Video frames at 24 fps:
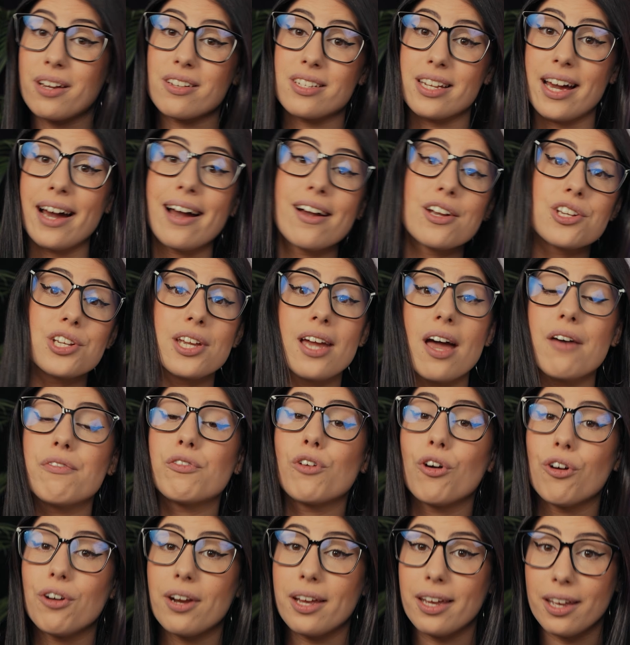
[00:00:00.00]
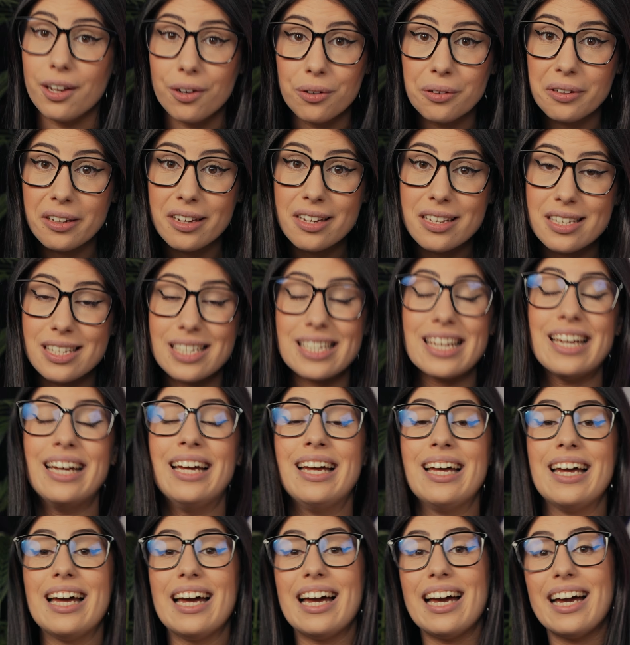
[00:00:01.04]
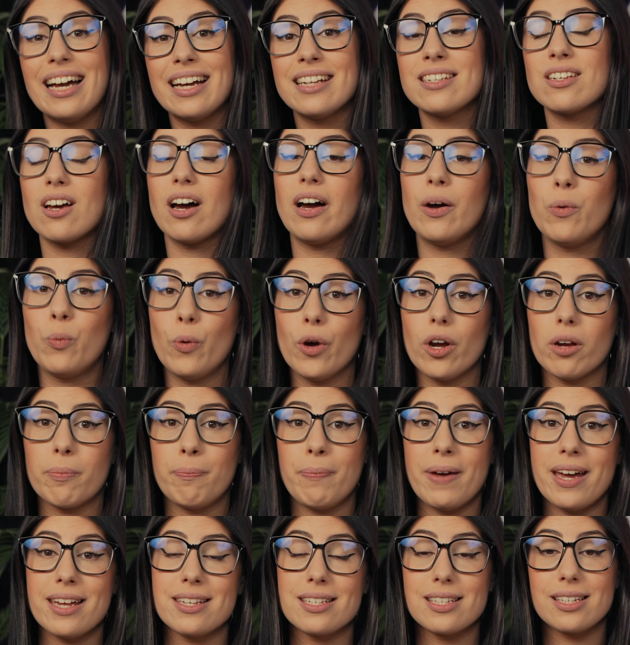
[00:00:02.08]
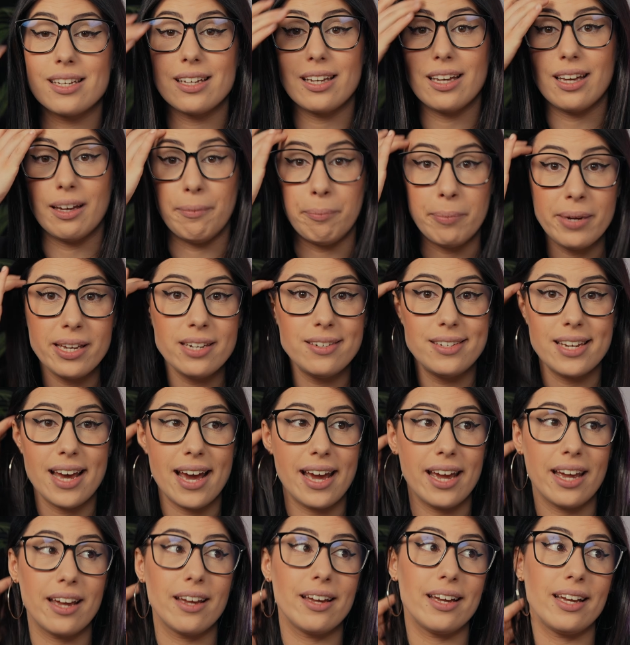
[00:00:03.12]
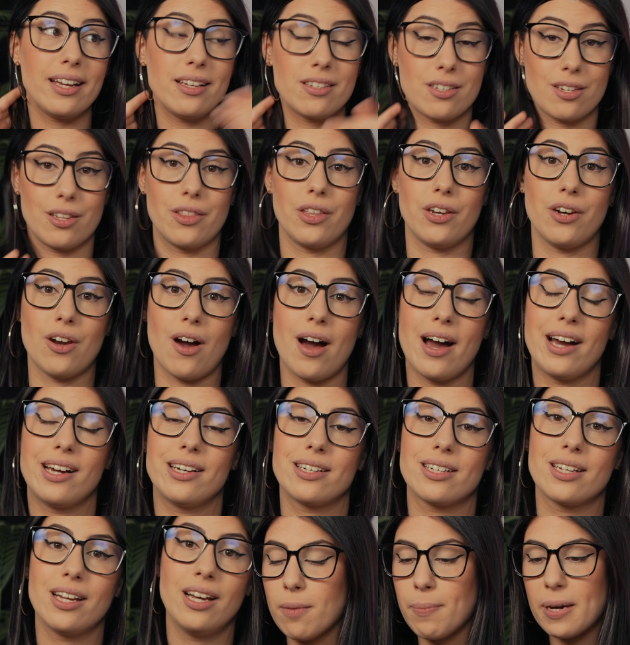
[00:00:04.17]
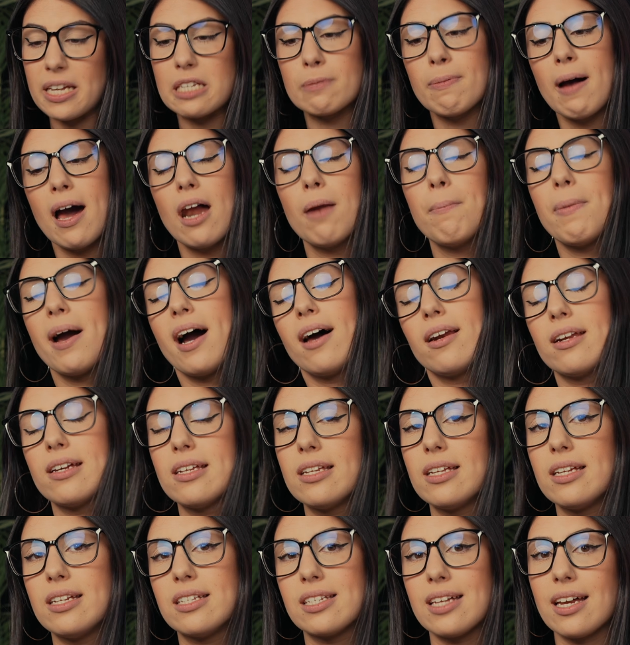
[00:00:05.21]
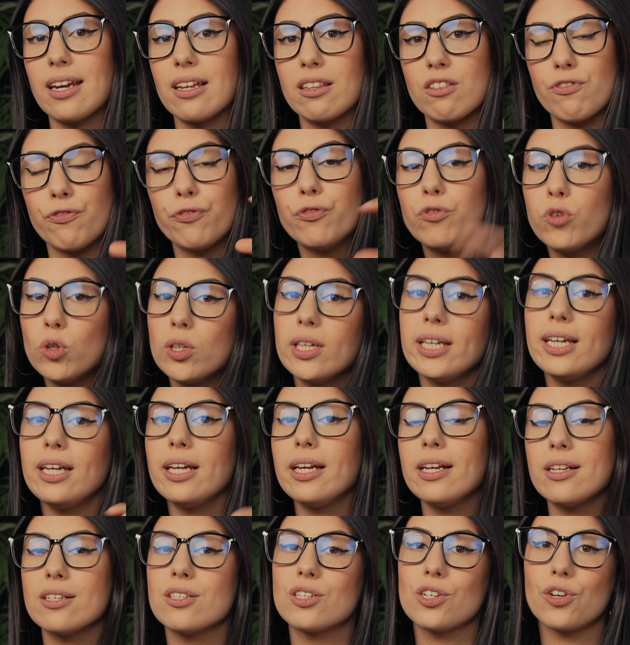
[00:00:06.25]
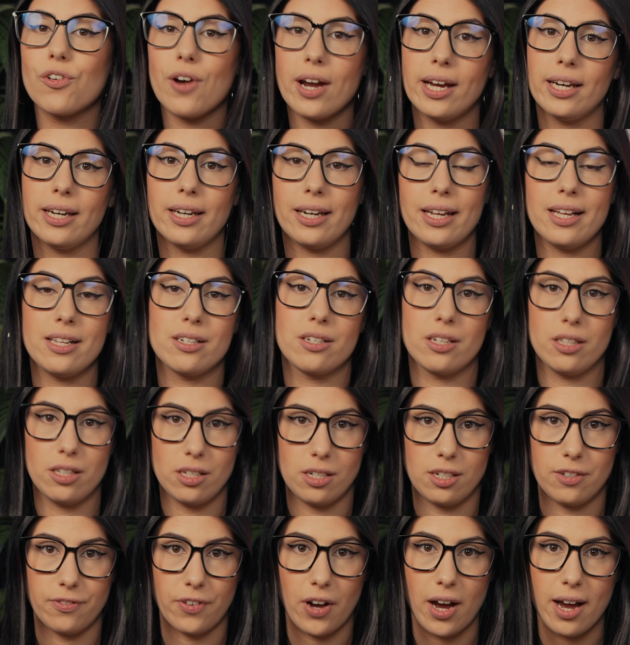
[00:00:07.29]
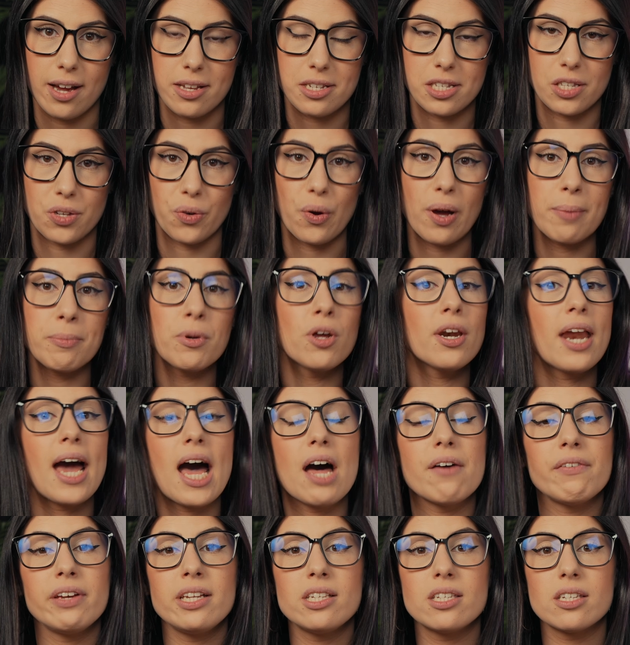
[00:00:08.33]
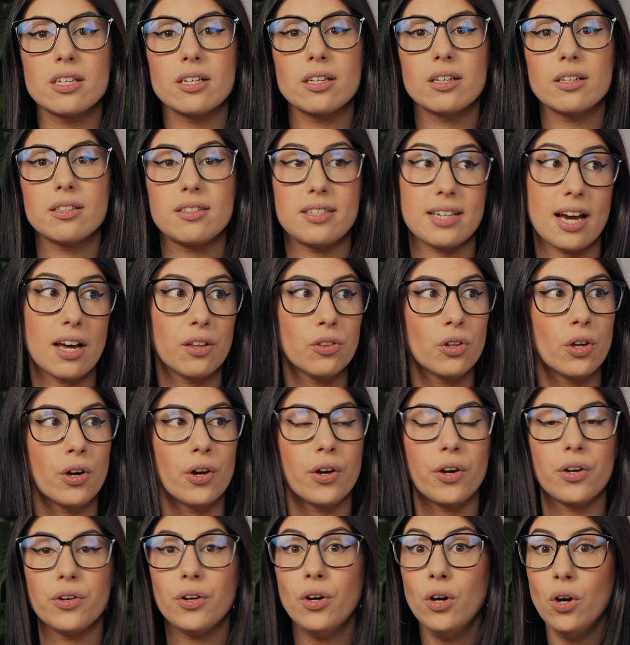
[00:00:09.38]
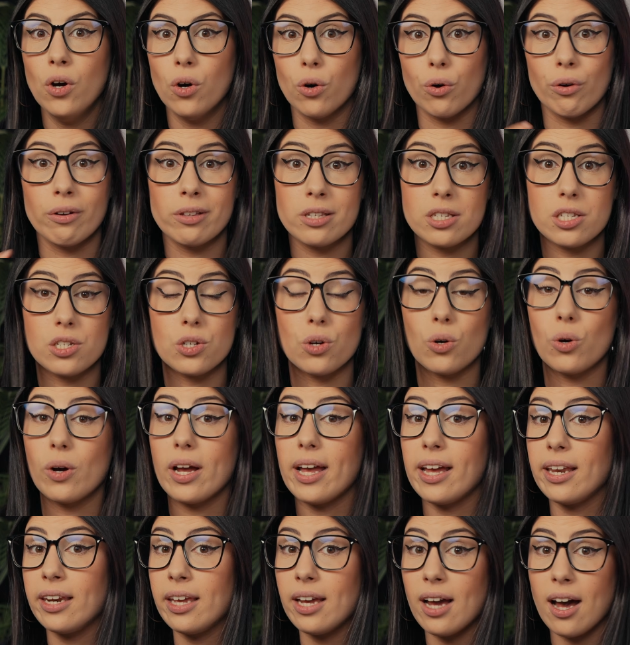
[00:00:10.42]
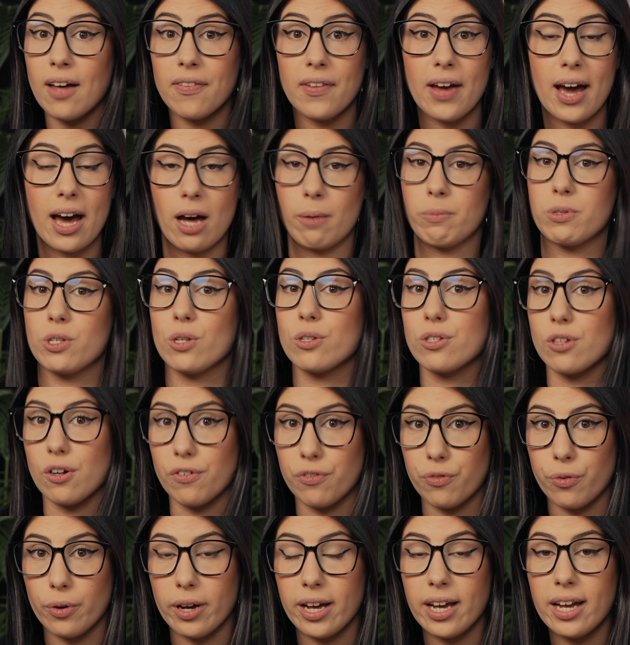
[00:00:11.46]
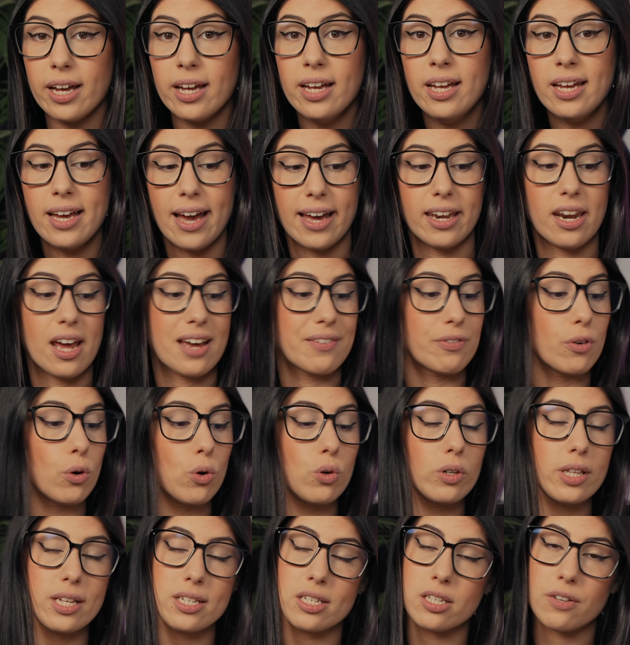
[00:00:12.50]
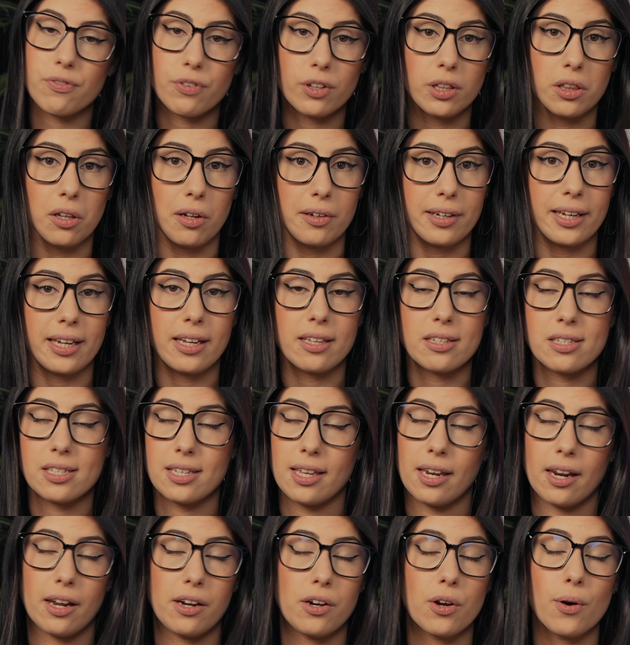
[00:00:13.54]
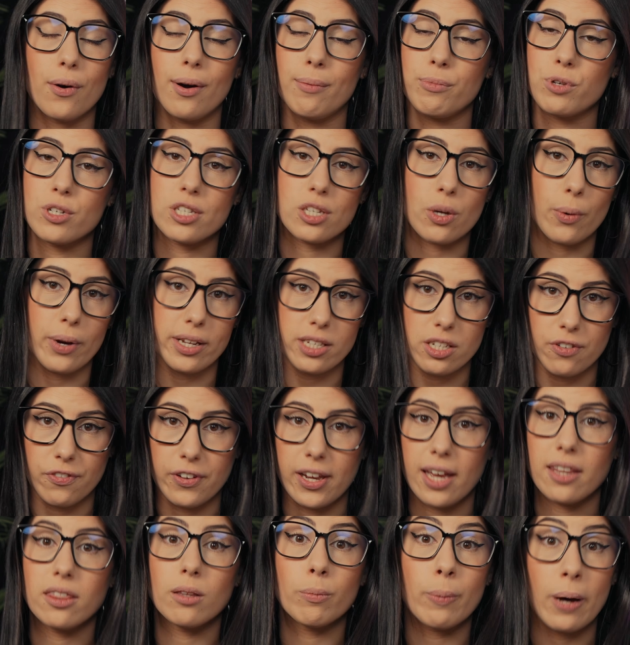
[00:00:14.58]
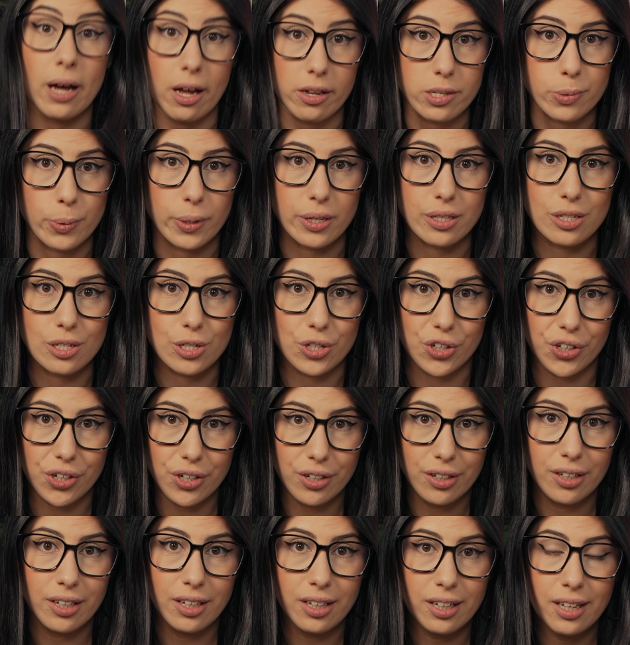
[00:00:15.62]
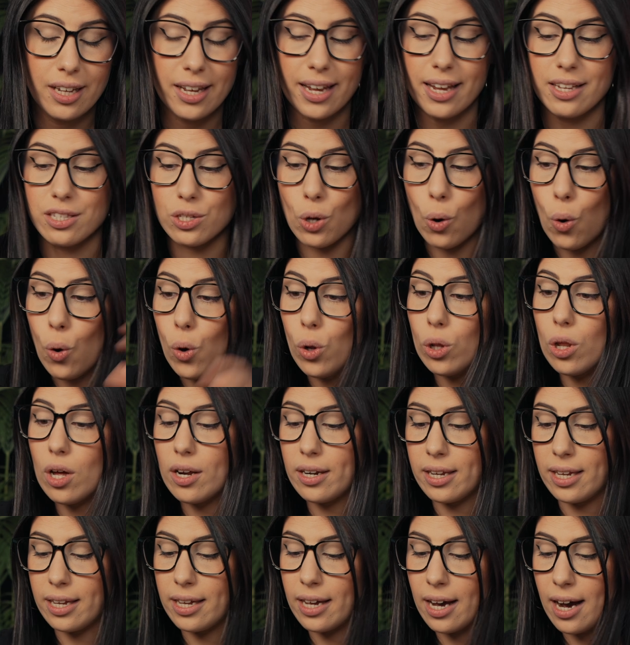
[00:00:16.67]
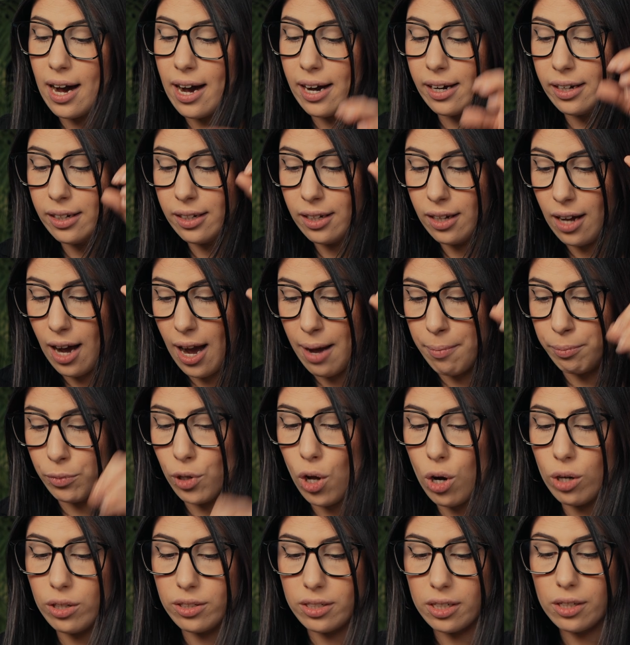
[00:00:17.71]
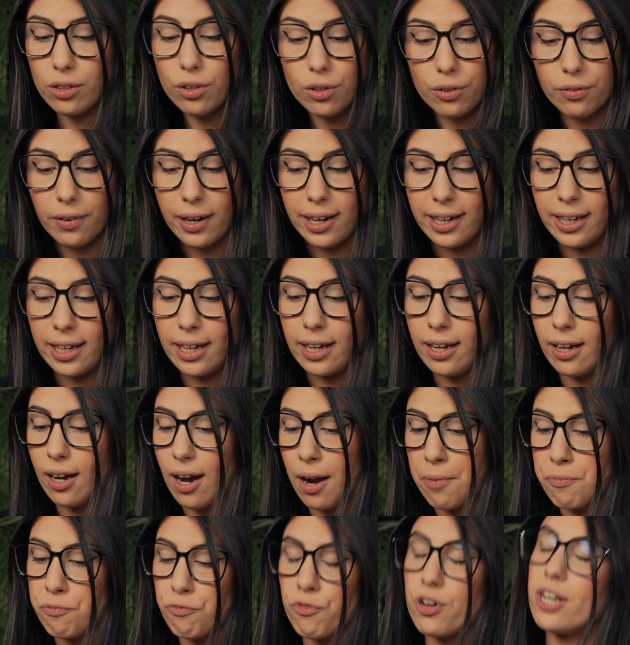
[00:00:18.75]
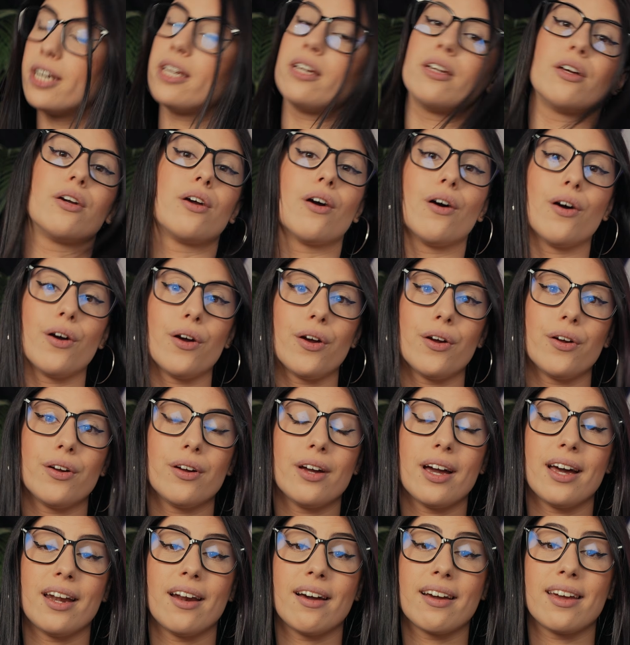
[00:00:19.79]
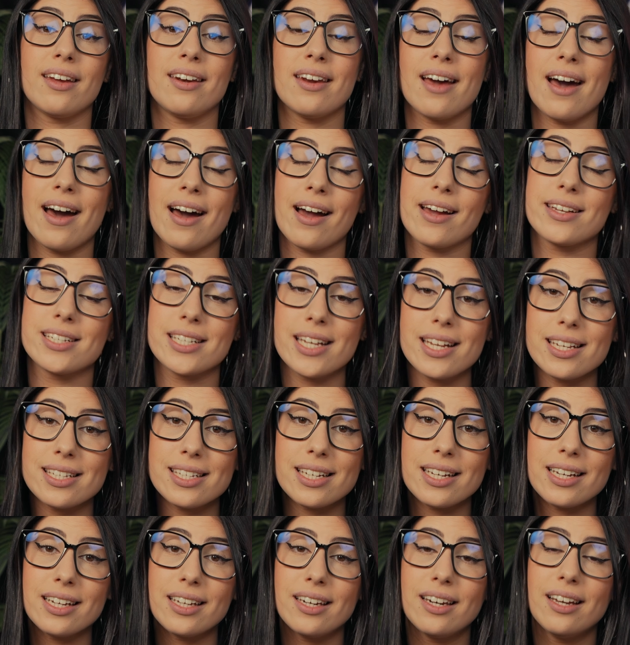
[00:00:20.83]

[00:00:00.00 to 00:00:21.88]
because I actually have chronic illness and I work best at midday into the night. And the best part about it is that it's fully integrated into the device. So I'm not having to download or install any other apps or software and have all these different logins that I know I'm just going to forget the passwords to. It's all on here. I'm logged in already. I'm ready to go, and I can access